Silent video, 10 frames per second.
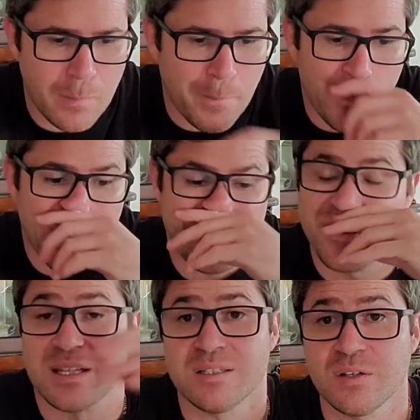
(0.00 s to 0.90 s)
But if
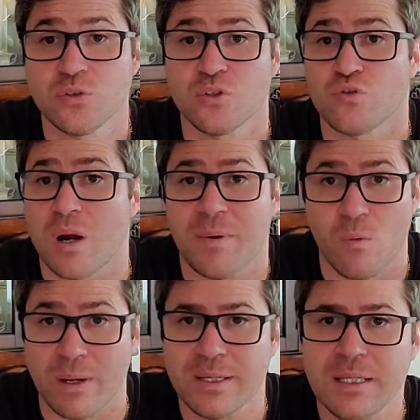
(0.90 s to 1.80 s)
it continues to drop, I'll
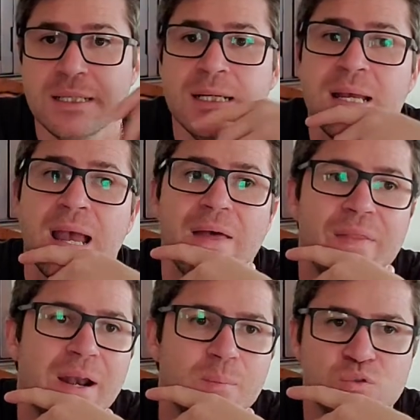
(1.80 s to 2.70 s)
wait, and
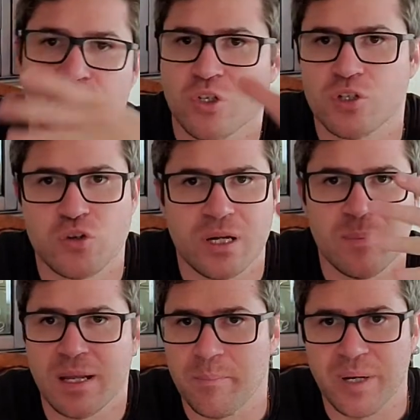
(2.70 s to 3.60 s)
then I'm just gonna try to
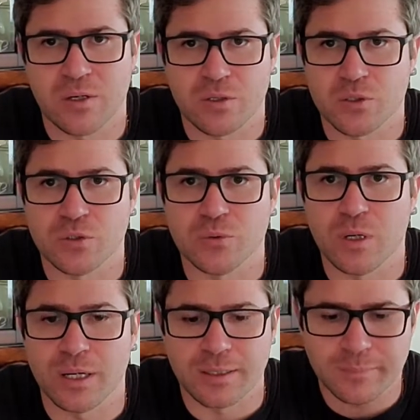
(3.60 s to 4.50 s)
make $1 or $2
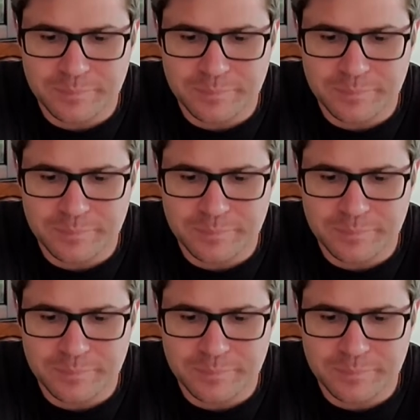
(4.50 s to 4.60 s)
on it.